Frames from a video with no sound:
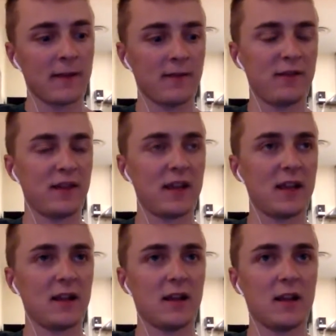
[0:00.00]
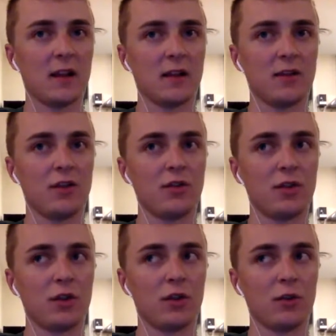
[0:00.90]
then
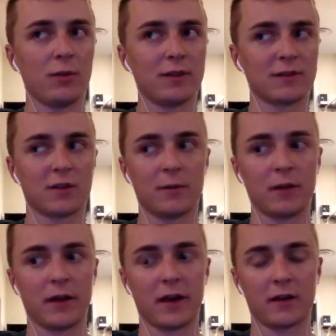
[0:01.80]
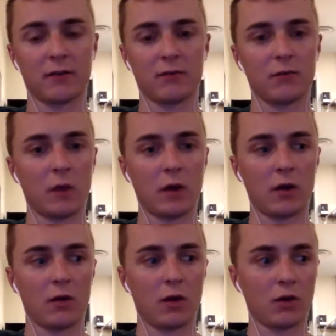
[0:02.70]
YouTube is going to be like,
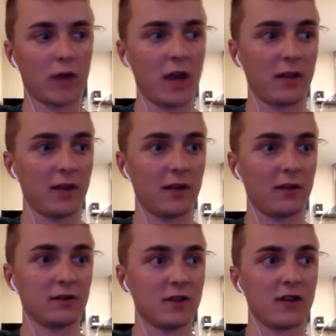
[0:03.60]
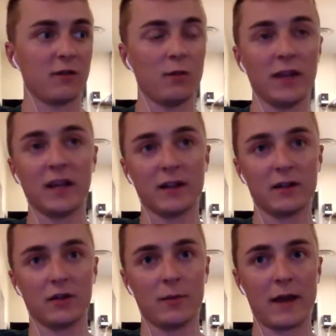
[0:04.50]
well, okay, then there's nothing we can
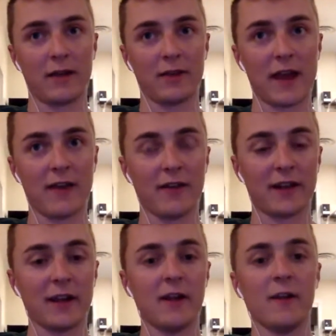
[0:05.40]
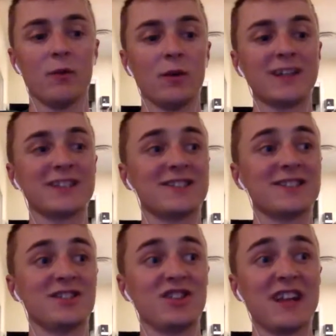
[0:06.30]
do about that. Like, we can
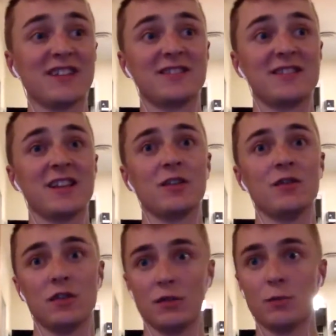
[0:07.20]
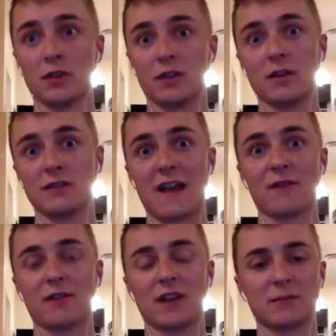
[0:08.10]
suggest that you do put those
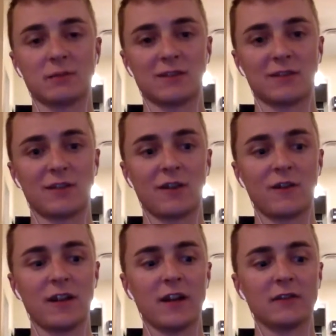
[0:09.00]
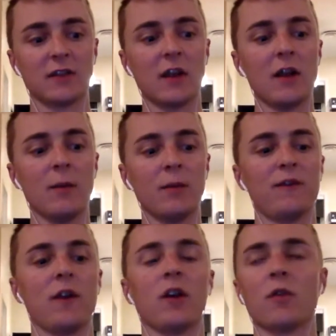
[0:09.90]
advertisements on our videos, but
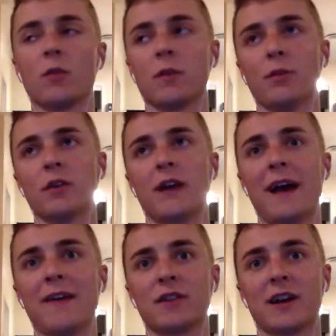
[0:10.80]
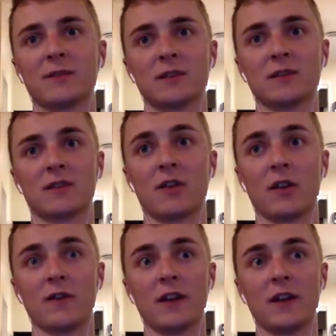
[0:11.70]
if y'all don't want to put the advertisements on
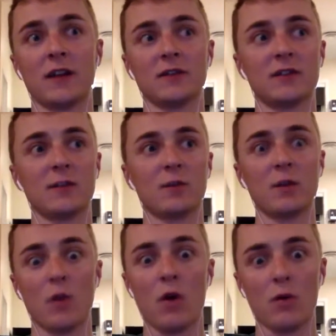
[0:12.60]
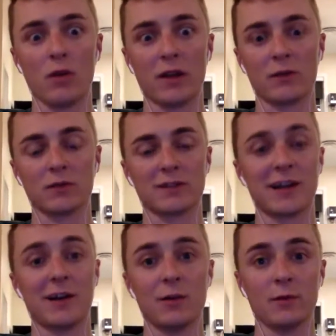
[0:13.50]
our videos, then we won't. Like, we'll
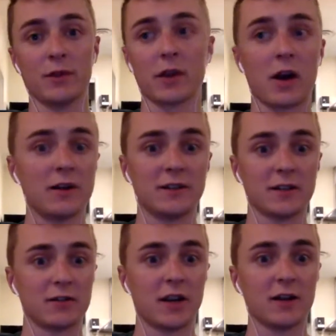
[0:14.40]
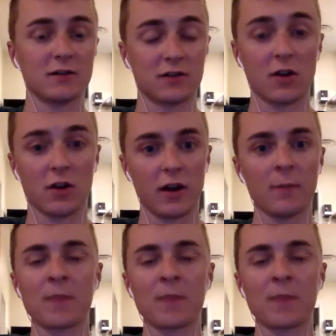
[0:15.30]
tell the content creator, sorry.